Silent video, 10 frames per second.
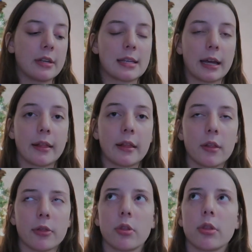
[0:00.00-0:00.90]

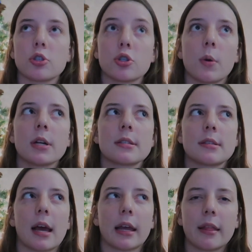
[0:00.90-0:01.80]
the short
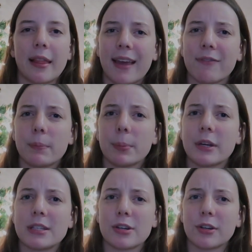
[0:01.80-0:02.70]
Second Life of
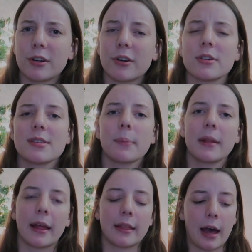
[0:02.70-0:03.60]
Bree Turner or
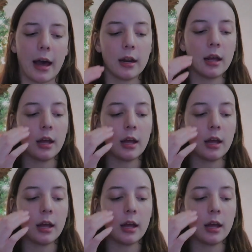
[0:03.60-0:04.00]
something like that.